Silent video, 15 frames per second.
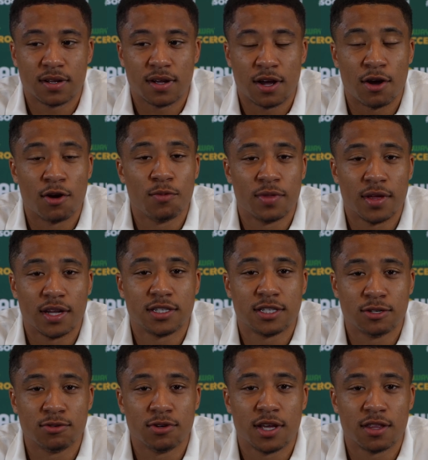I hope that I
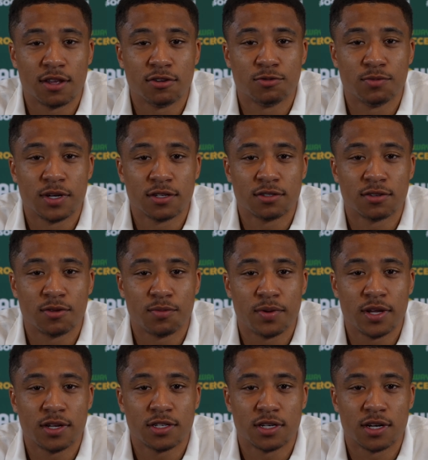still get those minutes on the
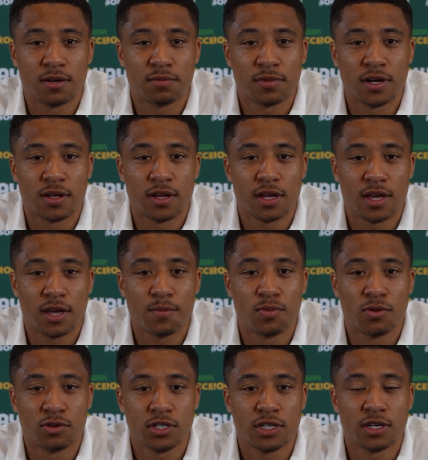pitch, and I'm going to keep
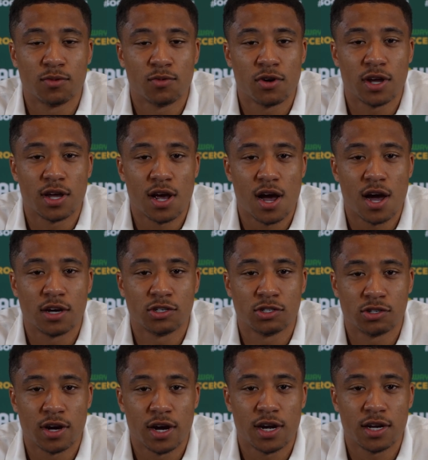pushing and working hard in
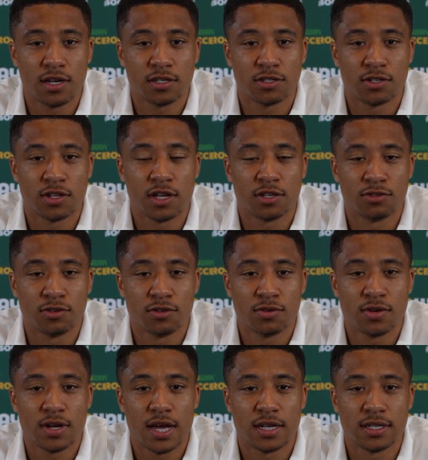training, so that I
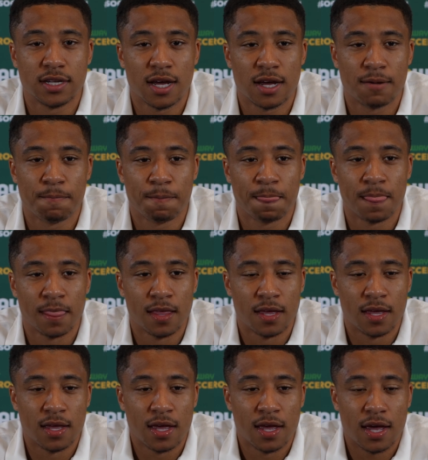do. And um,
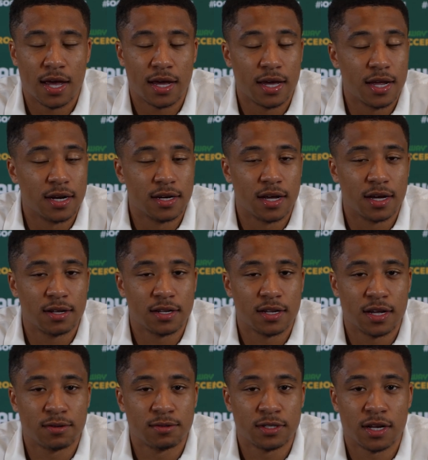again, like
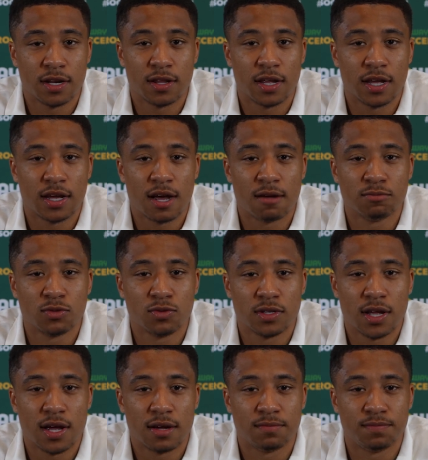like we said, it comes with
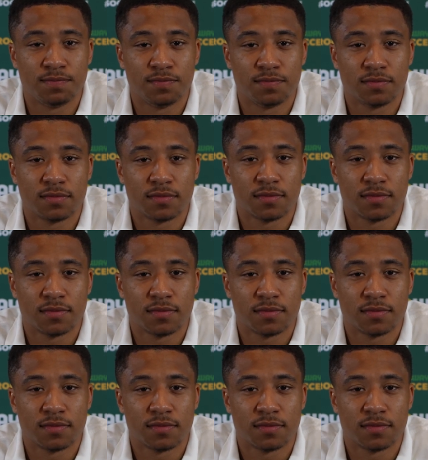um,